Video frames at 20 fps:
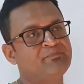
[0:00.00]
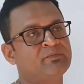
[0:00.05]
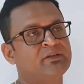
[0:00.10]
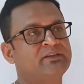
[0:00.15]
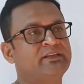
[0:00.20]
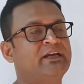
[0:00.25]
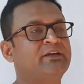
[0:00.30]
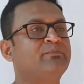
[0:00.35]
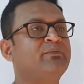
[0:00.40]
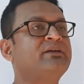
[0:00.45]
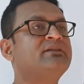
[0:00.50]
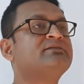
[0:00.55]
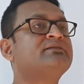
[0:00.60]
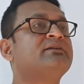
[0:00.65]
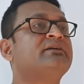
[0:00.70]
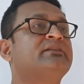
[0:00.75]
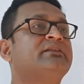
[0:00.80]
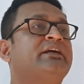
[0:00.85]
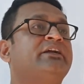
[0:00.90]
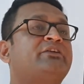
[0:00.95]
That means
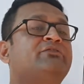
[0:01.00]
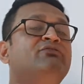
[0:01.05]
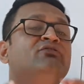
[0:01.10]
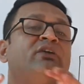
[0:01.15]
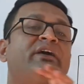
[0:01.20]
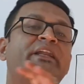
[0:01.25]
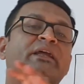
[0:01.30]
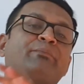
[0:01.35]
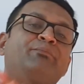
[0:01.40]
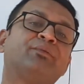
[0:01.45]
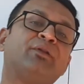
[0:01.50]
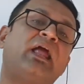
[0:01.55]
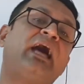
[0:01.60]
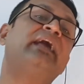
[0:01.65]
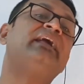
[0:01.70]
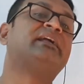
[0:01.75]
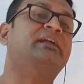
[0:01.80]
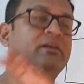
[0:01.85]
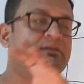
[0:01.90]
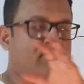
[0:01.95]
that if you can
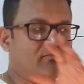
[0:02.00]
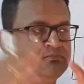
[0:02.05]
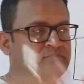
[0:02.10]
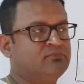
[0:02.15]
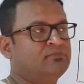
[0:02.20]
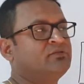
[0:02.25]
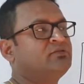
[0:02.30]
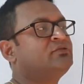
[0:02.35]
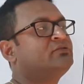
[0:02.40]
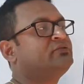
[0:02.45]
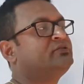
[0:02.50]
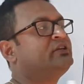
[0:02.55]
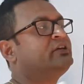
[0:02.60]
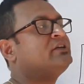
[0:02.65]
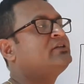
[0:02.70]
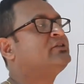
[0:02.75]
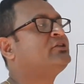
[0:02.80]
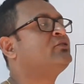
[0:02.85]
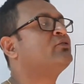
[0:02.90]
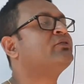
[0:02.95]
apply
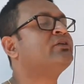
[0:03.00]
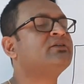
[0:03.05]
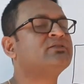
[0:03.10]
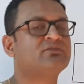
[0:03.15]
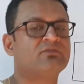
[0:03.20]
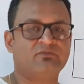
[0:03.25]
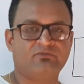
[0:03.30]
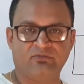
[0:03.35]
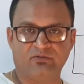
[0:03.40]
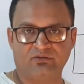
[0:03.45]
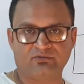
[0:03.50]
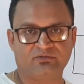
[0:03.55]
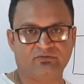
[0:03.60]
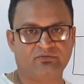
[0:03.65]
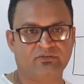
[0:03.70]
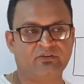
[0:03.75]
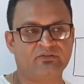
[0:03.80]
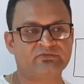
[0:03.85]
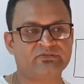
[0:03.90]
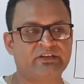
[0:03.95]
the theories of
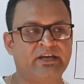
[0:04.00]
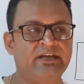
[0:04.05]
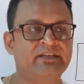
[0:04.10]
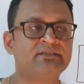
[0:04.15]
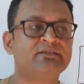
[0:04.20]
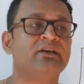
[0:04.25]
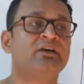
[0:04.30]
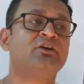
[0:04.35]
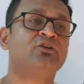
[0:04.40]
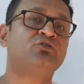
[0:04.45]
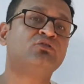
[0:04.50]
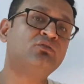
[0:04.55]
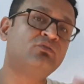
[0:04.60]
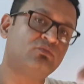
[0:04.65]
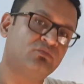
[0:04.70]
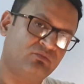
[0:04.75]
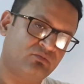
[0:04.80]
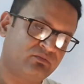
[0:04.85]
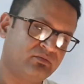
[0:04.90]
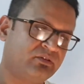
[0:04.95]
philosophy of science
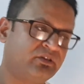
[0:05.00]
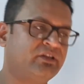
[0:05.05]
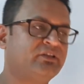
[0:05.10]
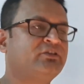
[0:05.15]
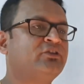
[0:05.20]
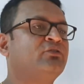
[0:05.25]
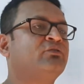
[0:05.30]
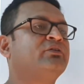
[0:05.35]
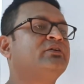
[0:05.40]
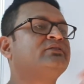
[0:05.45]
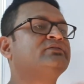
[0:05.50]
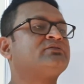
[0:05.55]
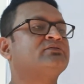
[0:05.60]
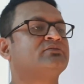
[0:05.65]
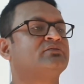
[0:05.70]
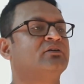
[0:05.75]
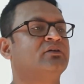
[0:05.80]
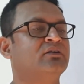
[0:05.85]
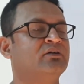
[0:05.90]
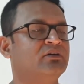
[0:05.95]
to the theories
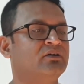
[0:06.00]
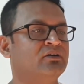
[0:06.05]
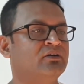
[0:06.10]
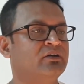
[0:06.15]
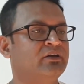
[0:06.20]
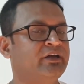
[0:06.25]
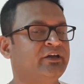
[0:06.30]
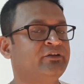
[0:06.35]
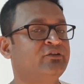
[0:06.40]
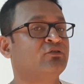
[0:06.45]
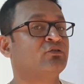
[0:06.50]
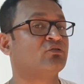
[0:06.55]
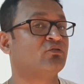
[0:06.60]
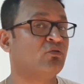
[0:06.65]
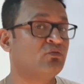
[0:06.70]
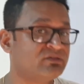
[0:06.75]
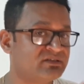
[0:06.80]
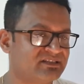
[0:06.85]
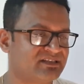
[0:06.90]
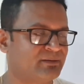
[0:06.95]
in your
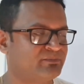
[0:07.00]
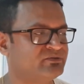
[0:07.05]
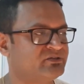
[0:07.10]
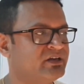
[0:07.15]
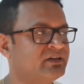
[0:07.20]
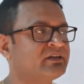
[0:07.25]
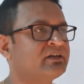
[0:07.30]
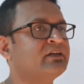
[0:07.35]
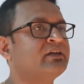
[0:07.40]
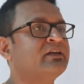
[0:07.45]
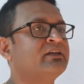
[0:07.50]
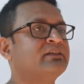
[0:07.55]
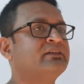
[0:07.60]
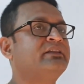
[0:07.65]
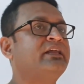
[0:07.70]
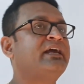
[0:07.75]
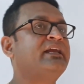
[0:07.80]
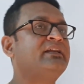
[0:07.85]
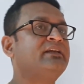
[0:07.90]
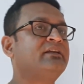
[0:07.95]
own subject,
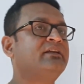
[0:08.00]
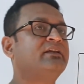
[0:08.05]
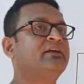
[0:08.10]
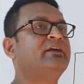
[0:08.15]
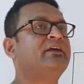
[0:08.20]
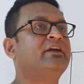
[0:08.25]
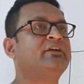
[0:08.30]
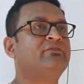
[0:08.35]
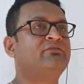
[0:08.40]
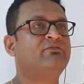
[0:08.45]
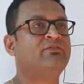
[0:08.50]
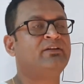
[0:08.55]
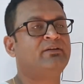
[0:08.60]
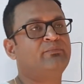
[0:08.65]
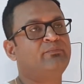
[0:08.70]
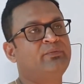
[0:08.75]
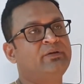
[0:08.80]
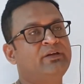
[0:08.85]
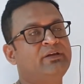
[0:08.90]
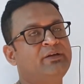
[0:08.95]
then it will
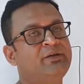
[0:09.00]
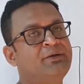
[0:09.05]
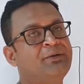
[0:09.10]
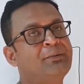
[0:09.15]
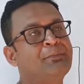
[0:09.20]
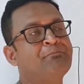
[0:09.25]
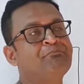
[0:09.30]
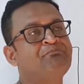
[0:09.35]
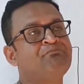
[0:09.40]
be